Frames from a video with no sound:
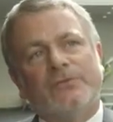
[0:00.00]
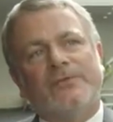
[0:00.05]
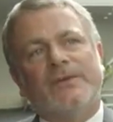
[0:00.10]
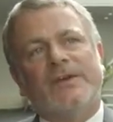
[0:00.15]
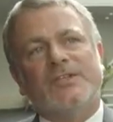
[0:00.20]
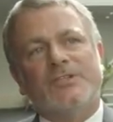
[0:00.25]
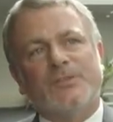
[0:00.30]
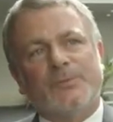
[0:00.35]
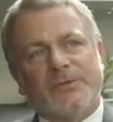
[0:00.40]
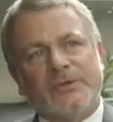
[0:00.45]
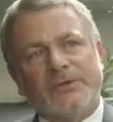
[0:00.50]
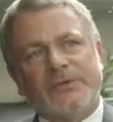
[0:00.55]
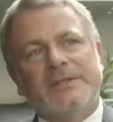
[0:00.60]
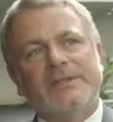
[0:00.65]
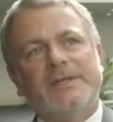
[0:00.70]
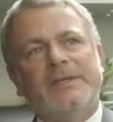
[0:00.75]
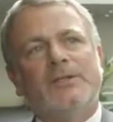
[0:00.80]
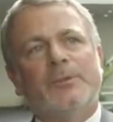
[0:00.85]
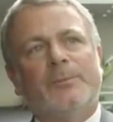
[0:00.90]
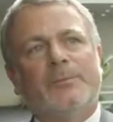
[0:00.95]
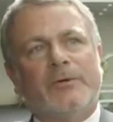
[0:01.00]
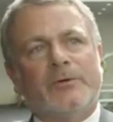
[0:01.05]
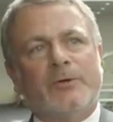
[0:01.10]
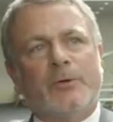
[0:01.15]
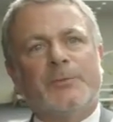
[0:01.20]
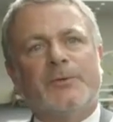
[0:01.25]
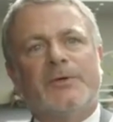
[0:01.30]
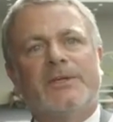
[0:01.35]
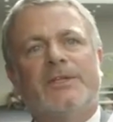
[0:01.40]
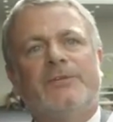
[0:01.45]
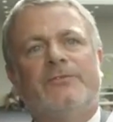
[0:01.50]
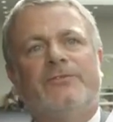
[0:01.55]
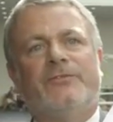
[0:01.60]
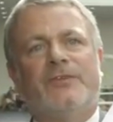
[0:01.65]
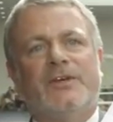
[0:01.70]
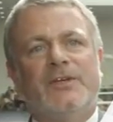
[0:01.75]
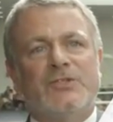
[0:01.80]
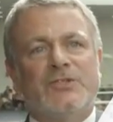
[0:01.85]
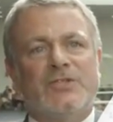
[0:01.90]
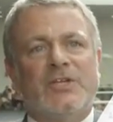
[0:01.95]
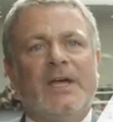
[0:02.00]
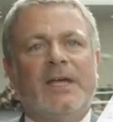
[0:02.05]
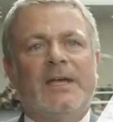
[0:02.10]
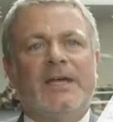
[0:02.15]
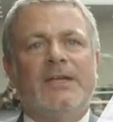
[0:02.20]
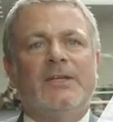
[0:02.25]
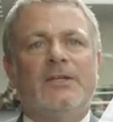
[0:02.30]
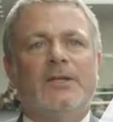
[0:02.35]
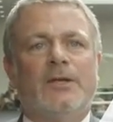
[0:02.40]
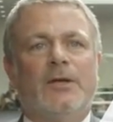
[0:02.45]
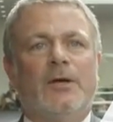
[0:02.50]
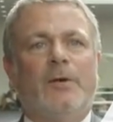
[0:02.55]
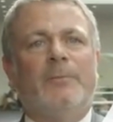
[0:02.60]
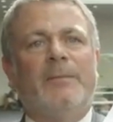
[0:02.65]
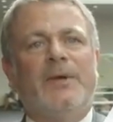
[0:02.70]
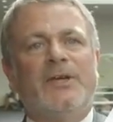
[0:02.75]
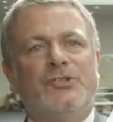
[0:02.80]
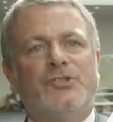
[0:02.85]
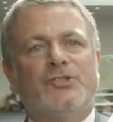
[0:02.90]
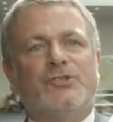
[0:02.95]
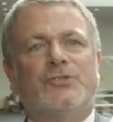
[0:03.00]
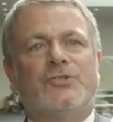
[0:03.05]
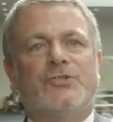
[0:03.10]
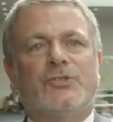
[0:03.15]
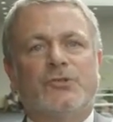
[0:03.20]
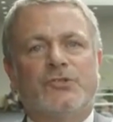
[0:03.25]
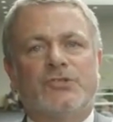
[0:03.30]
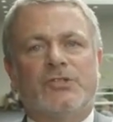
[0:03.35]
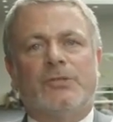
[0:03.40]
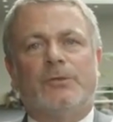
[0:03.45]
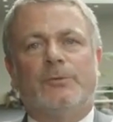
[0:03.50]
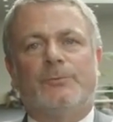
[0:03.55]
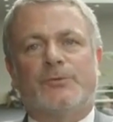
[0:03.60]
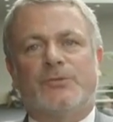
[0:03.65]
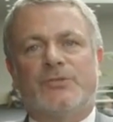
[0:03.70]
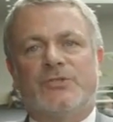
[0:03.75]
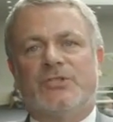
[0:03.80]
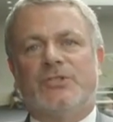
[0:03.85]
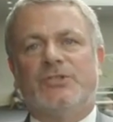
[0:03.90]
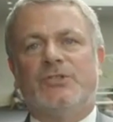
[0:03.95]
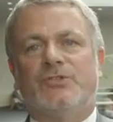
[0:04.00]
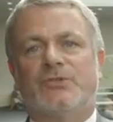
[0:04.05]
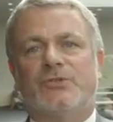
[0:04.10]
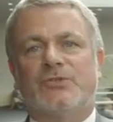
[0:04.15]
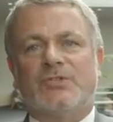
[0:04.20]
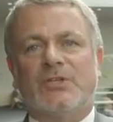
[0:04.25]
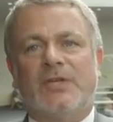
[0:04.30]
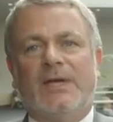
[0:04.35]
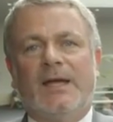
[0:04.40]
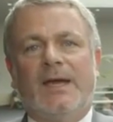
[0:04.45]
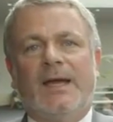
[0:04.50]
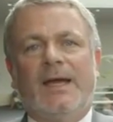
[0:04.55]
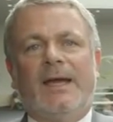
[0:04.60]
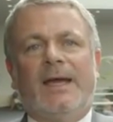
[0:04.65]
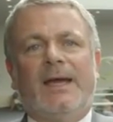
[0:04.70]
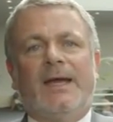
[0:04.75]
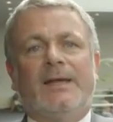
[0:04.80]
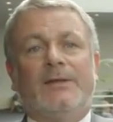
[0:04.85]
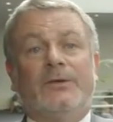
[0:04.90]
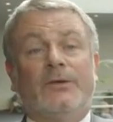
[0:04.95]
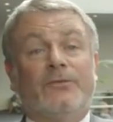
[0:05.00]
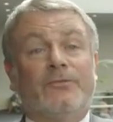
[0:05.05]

of aspirin in the perioperative phase in major surgical procedures and